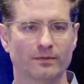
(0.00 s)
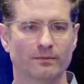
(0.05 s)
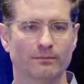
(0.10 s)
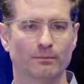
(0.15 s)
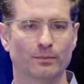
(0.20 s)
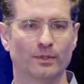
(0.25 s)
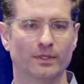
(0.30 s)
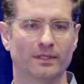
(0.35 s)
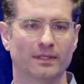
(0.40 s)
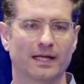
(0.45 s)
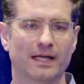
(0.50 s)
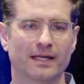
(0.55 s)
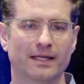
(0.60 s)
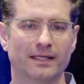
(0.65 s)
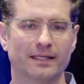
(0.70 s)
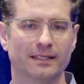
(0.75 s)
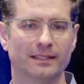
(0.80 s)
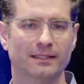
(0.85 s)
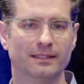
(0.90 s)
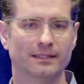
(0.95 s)
put a
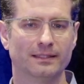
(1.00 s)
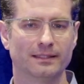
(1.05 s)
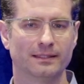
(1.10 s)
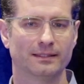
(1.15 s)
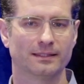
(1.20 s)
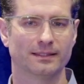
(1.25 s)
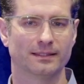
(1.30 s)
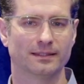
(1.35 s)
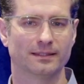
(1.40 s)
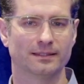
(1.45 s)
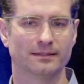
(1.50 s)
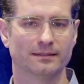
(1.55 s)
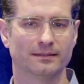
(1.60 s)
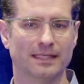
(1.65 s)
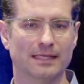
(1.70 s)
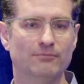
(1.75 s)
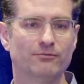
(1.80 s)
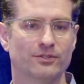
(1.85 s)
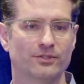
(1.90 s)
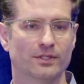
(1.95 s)
high uh,
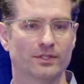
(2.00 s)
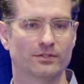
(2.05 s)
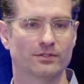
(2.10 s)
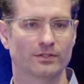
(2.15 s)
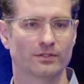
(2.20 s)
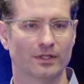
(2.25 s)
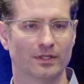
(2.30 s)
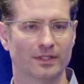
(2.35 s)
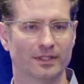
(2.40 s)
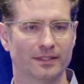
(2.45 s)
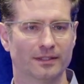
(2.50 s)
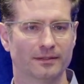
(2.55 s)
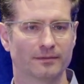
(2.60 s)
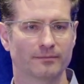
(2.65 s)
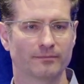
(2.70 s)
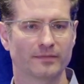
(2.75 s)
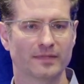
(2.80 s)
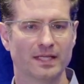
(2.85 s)
emphasis on.